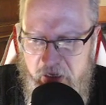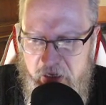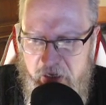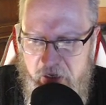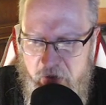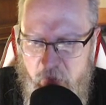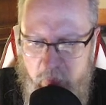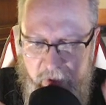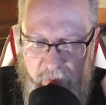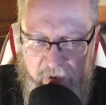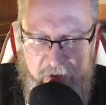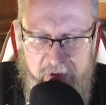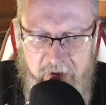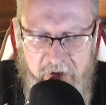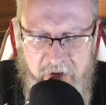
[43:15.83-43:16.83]
we would,
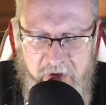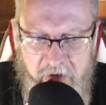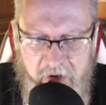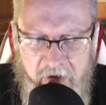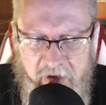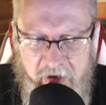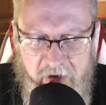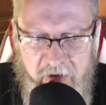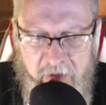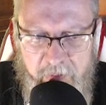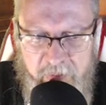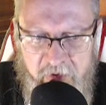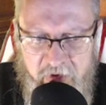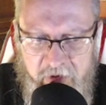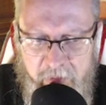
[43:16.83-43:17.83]

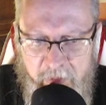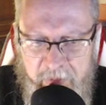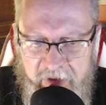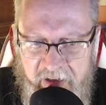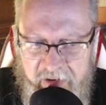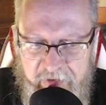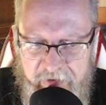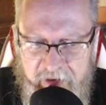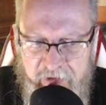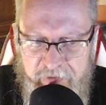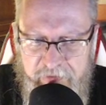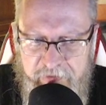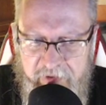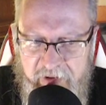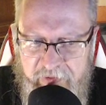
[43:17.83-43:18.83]
presumably
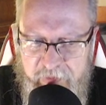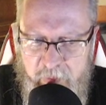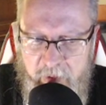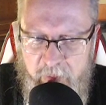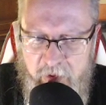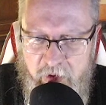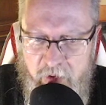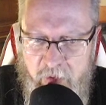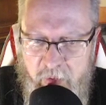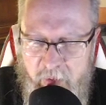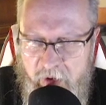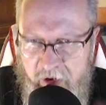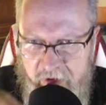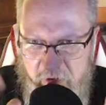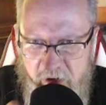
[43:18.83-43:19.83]
if we were all
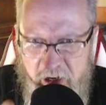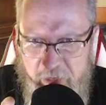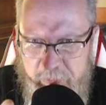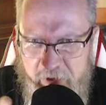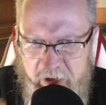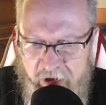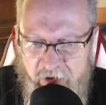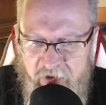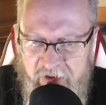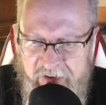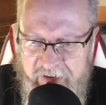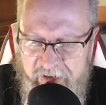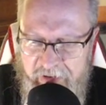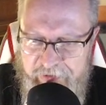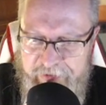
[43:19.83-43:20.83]
hyper conscious
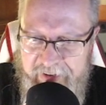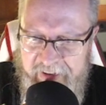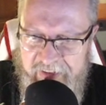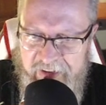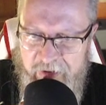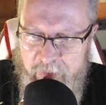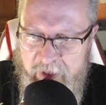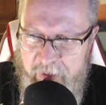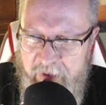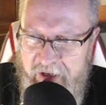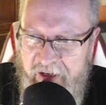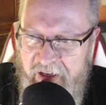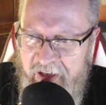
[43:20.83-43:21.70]
of the fact that we were